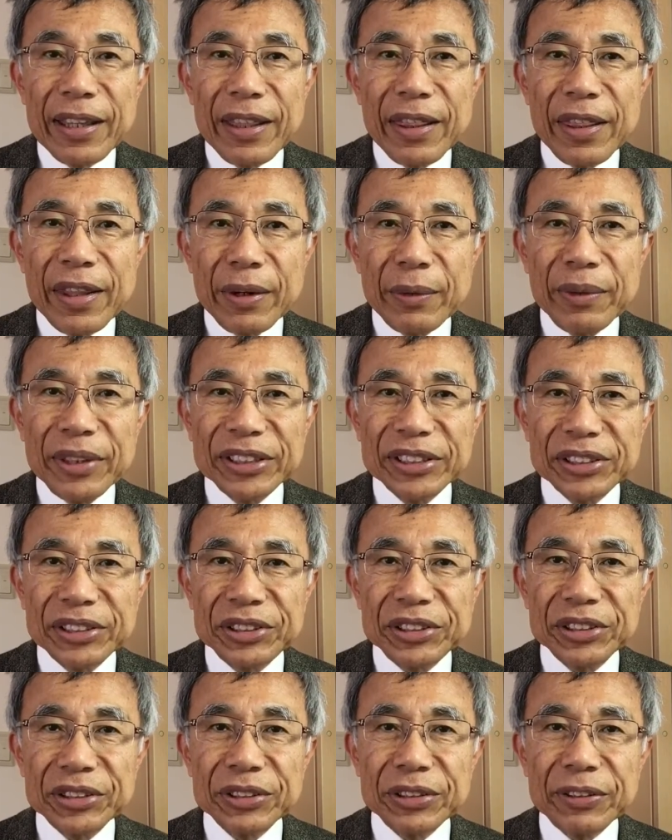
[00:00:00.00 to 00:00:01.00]
The
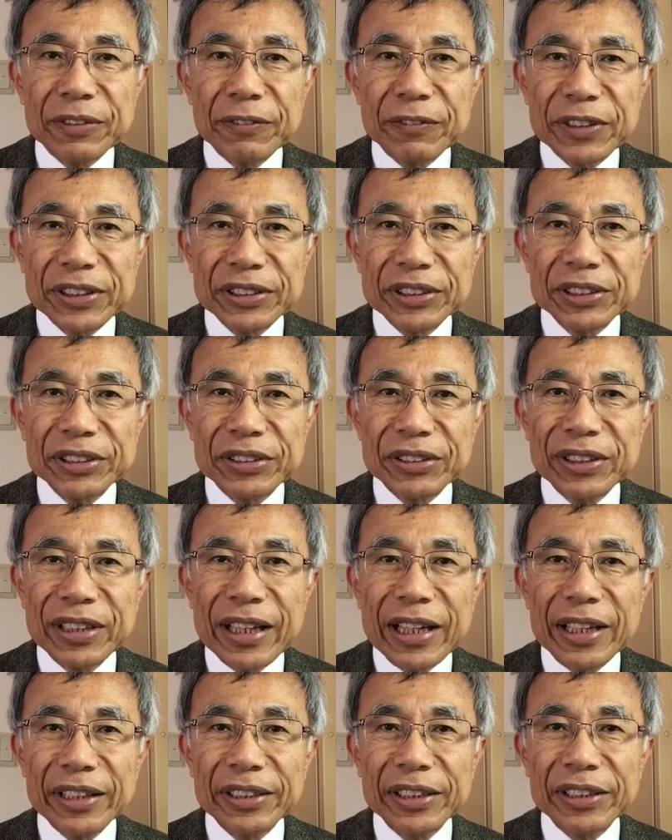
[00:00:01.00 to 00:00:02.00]
researcher first
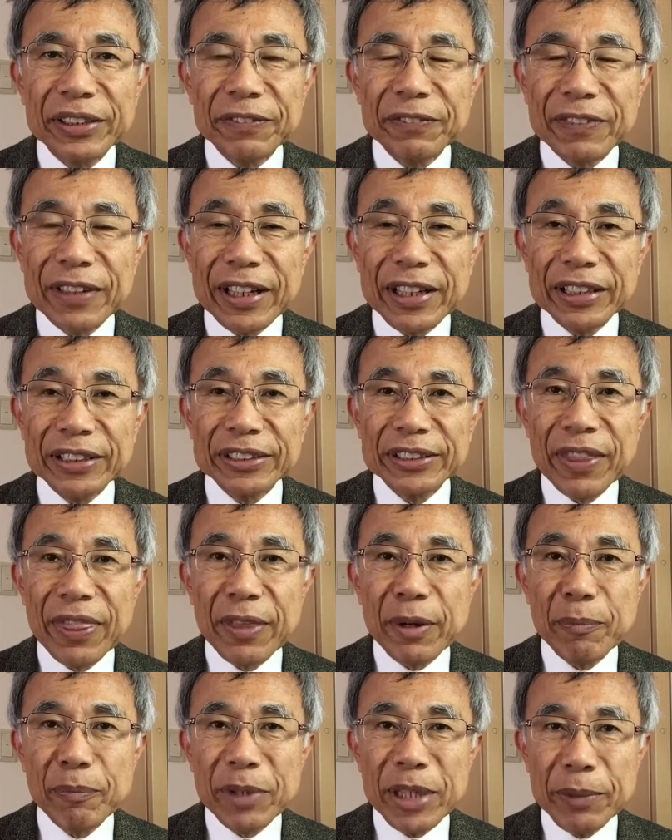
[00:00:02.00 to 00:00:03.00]
identifies
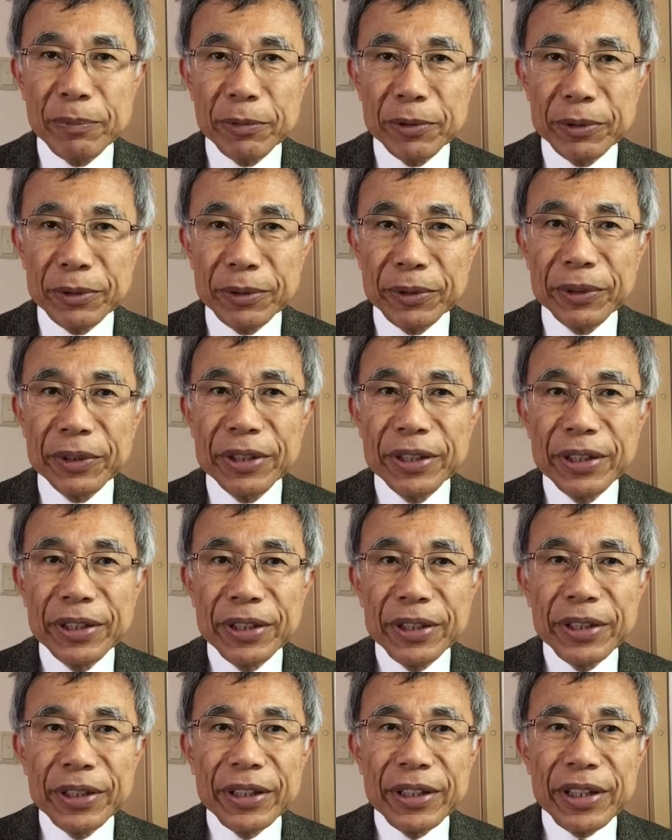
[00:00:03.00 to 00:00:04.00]
the people
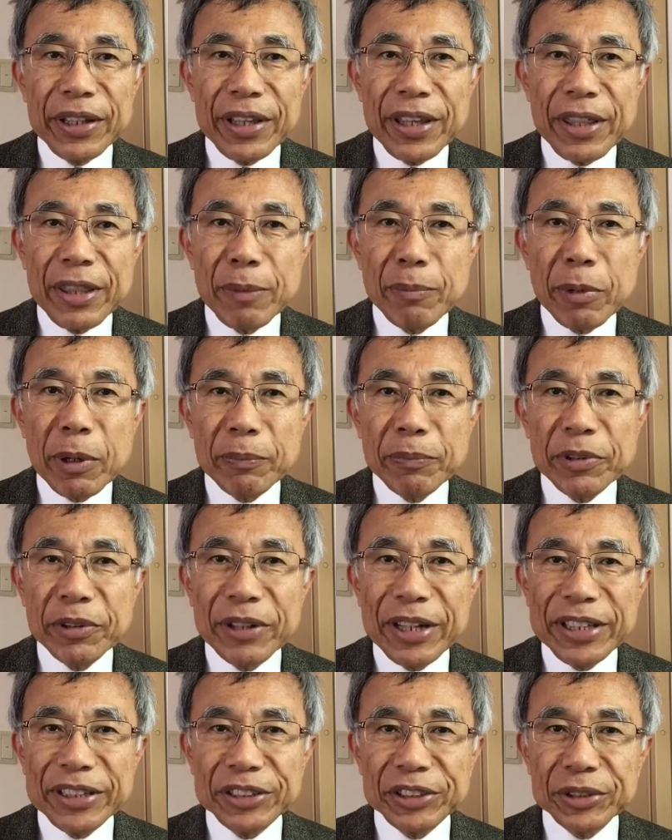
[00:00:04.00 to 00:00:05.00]
in the
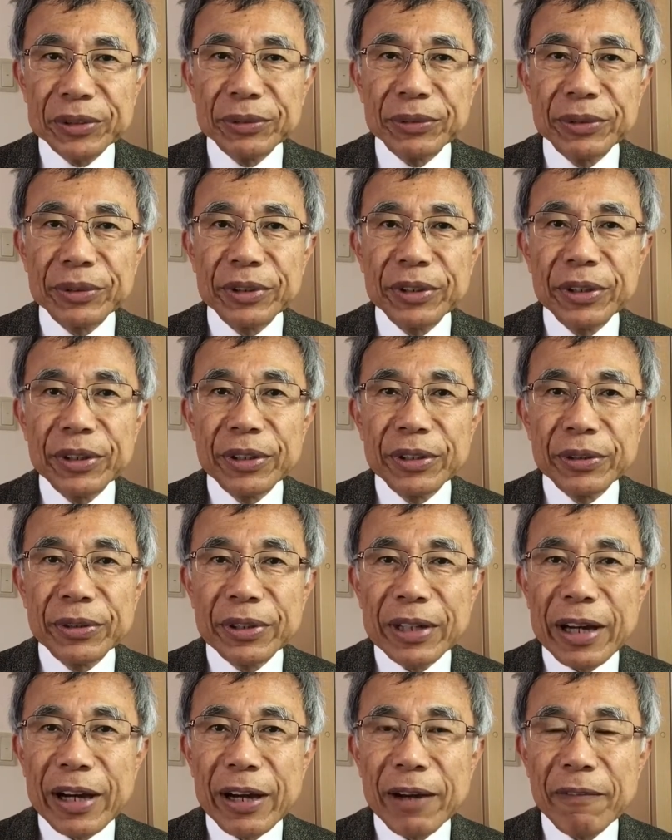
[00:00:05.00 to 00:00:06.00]
population who
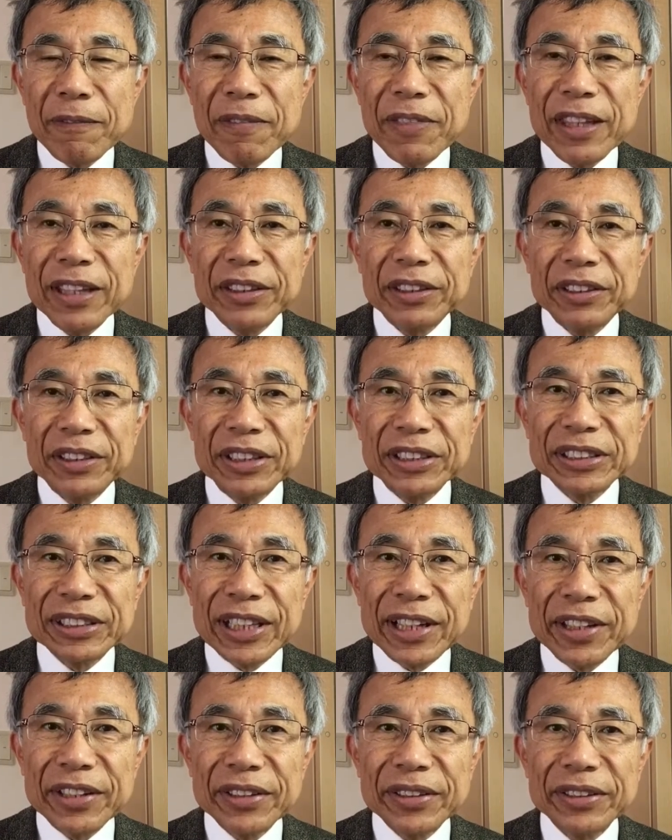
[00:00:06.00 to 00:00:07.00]
have the
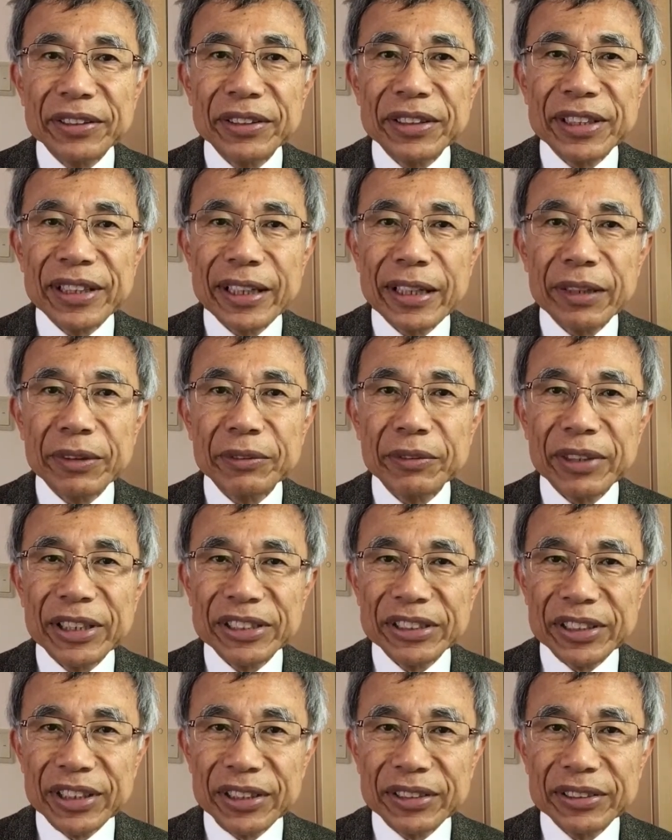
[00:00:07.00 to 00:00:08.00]
desired
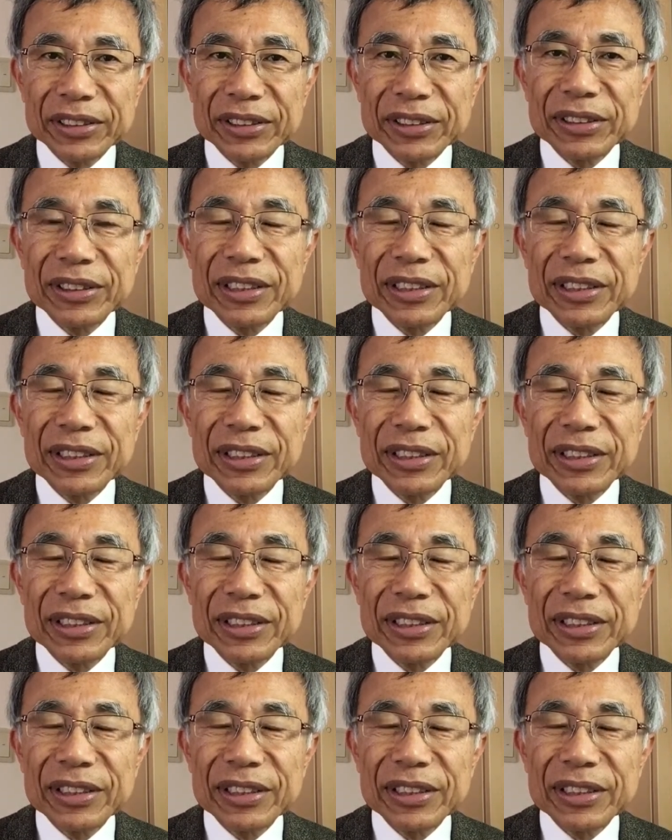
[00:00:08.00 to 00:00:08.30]
characteristics,